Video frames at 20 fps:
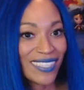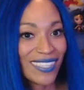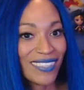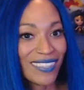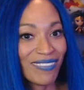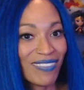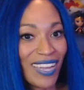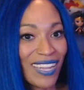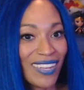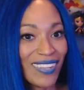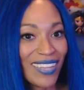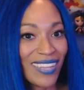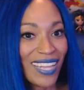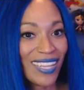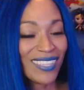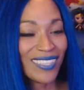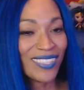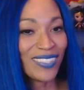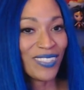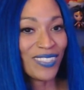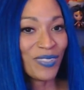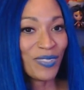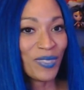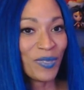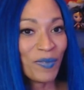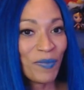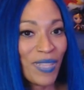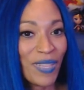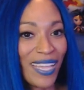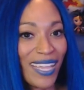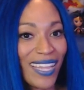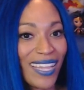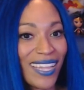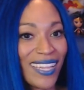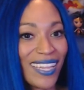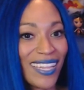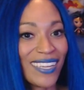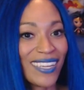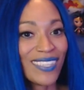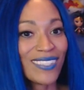Follow that YouTube link.
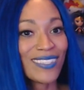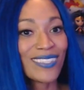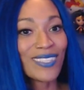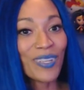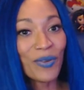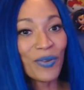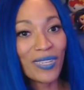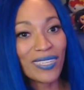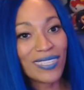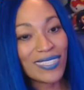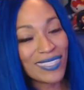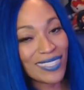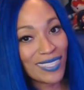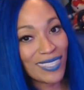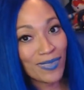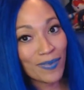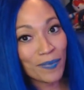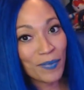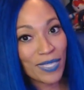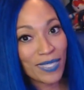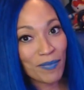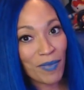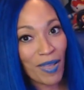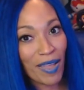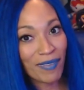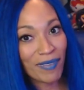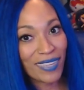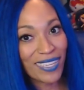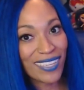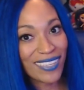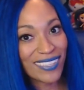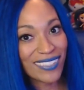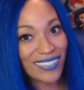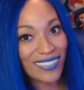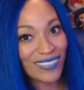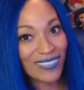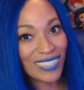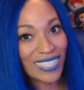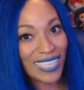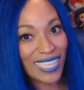And it's so good to see you, Mix Mommy. It
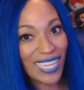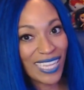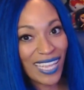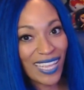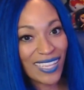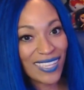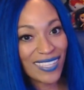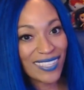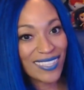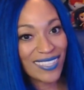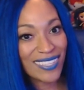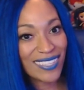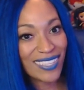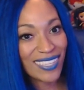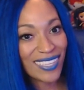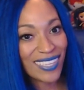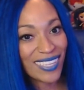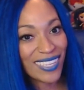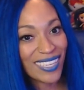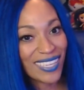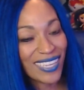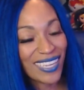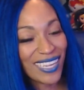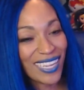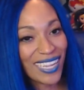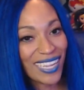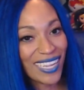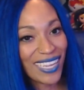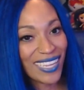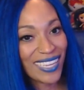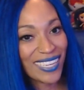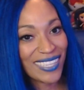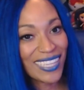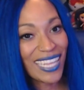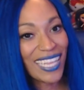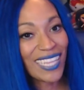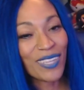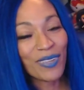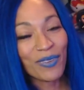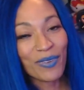really is. And
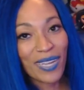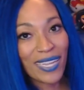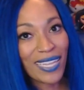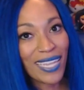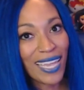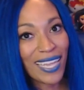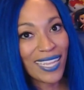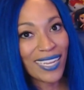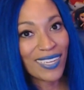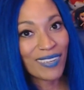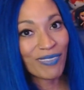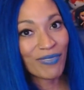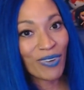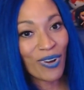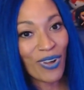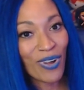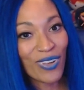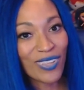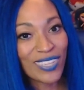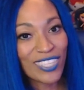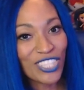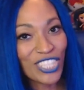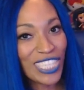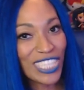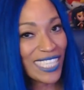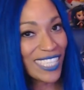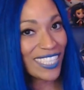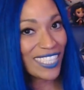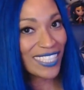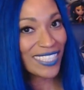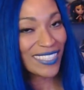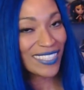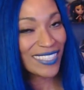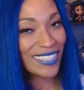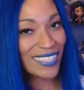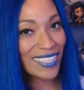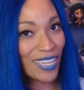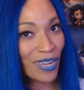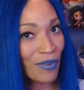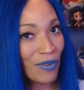thank you again for all the cheers.
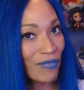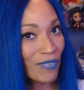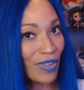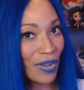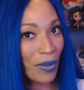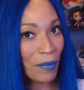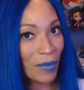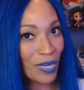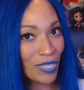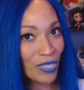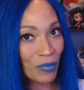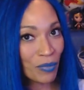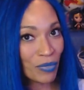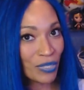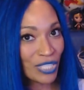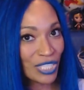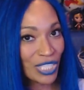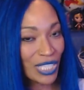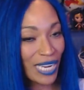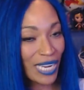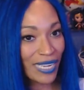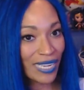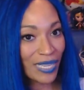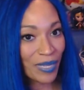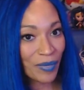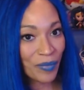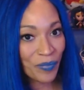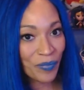They're very much appreciated.